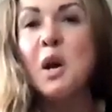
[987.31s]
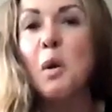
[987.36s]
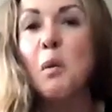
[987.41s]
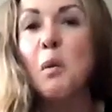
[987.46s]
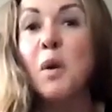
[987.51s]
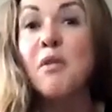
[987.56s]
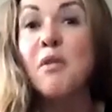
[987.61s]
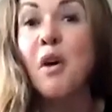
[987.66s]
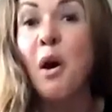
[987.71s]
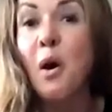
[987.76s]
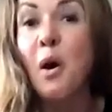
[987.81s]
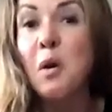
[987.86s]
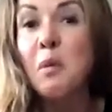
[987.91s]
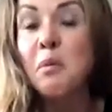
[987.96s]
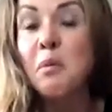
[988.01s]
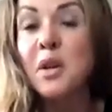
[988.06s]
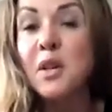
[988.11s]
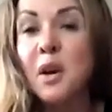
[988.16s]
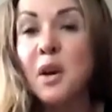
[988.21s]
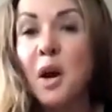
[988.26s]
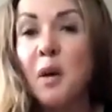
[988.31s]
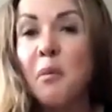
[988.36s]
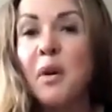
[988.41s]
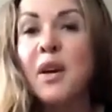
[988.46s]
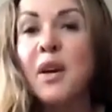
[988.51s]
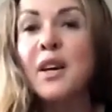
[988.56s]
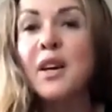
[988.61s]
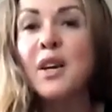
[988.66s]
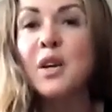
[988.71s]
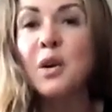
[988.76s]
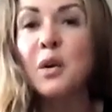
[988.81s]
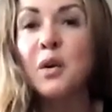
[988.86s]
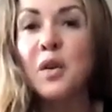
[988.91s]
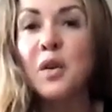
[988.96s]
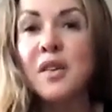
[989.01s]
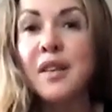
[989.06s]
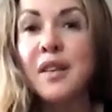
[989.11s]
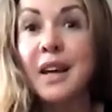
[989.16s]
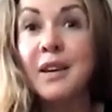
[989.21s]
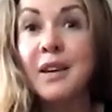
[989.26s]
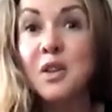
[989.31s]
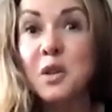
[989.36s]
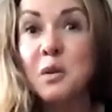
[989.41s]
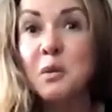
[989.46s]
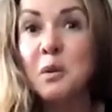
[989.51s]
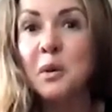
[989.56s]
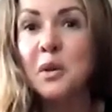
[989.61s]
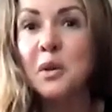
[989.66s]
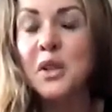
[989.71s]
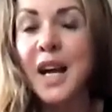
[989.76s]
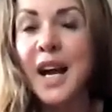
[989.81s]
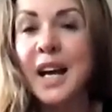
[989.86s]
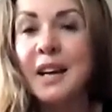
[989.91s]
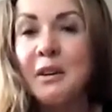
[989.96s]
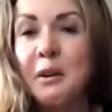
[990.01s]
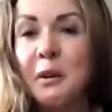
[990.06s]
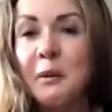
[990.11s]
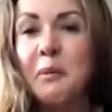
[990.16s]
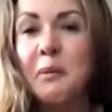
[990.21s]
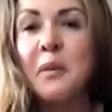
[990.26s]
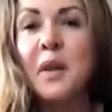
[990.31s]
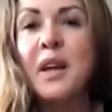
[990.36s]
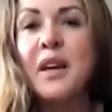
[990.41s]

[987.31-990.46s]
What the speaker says: We've opened up your sexual channel.